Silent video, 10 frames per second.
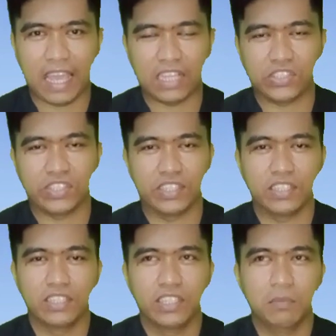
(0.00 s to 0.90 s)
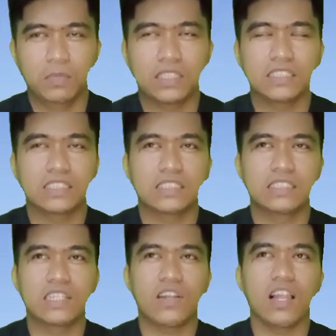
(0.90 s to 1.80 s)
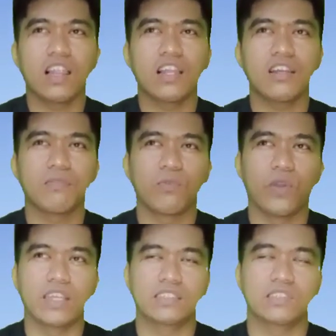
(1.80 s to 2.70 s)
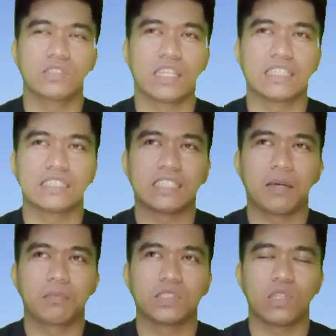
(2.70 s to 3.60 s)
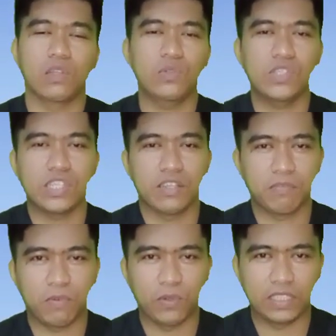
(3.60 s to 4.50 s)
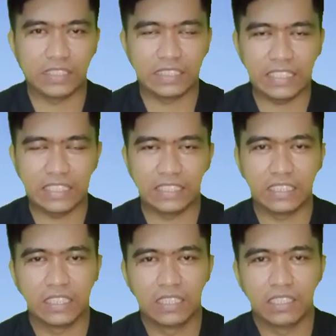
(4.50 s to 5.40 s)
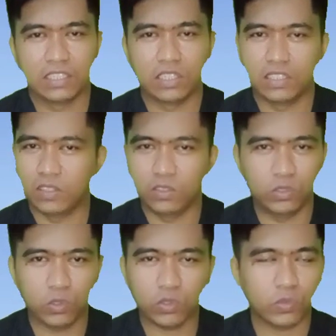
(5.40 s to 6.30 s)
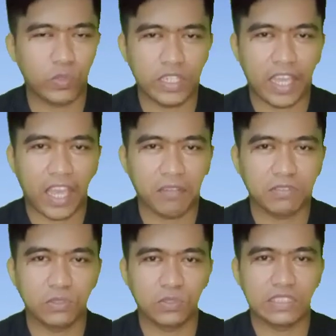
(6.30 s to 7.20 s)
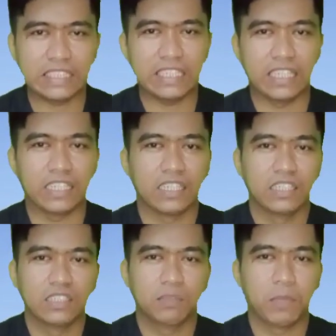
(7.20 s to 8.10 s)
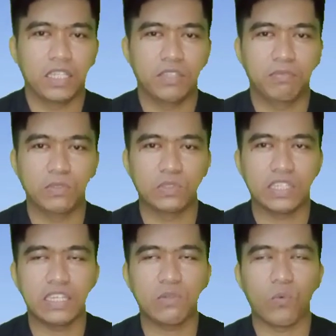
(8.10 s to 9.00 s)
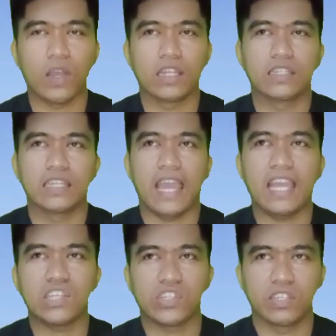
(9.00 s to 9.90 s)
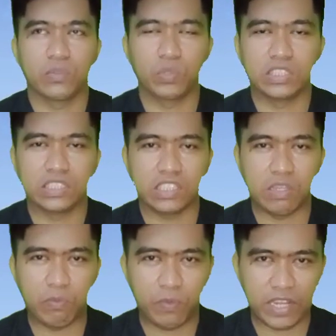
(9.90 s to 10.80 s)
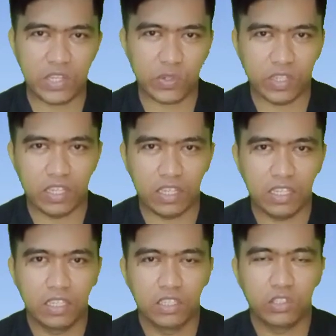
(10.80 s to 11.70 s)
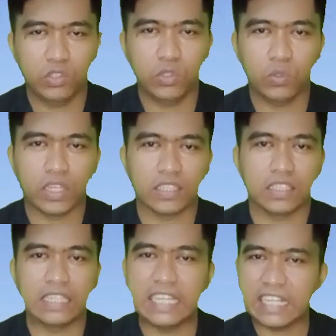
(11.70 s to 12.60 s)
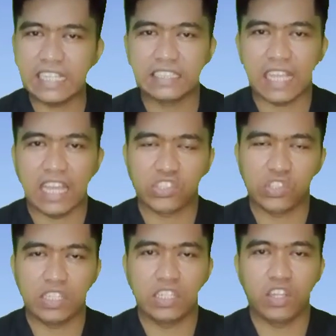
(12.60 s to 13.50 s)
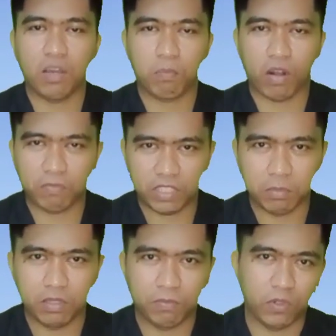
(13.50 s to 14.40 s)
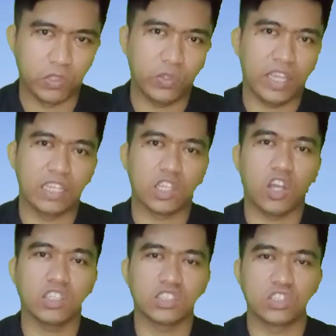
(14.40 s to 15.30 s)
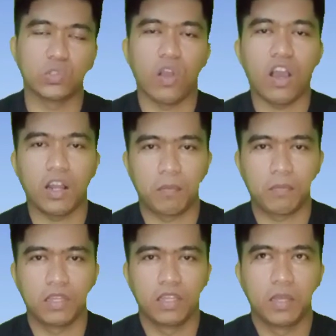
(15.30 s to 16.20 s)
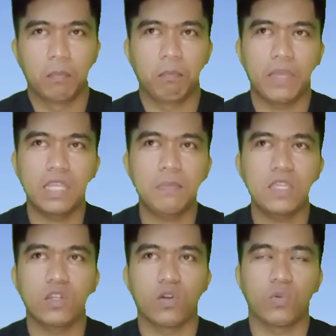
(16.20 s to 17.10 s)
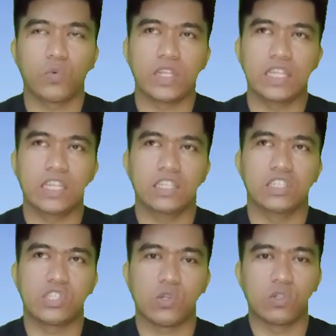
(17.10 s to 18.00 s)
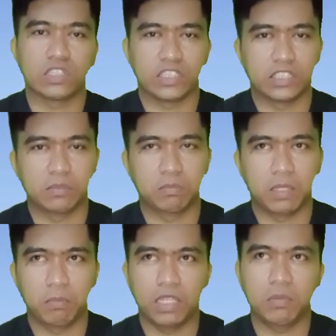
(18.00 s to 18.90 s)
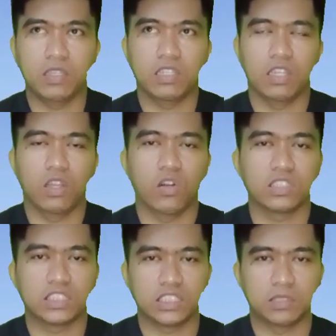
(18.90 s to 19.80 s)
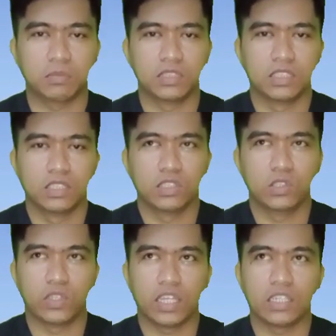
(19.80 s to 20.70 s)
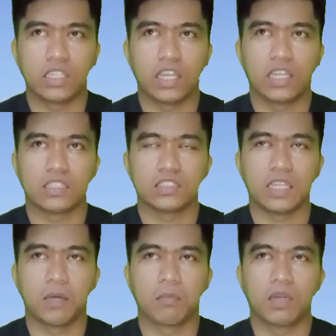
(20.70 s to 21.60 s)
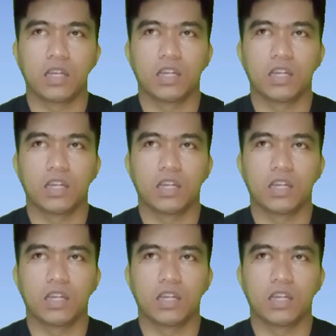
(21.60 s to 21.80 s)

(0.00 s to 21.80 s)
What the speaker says: action because there are a lot of ways to get some solution for these needs. That you don't really have to steal it. But if you take one action which is irrational, you know that it is actually not profitable for you and cause you harm. Maybe not really in the short term, but maybe in the long term. You can get some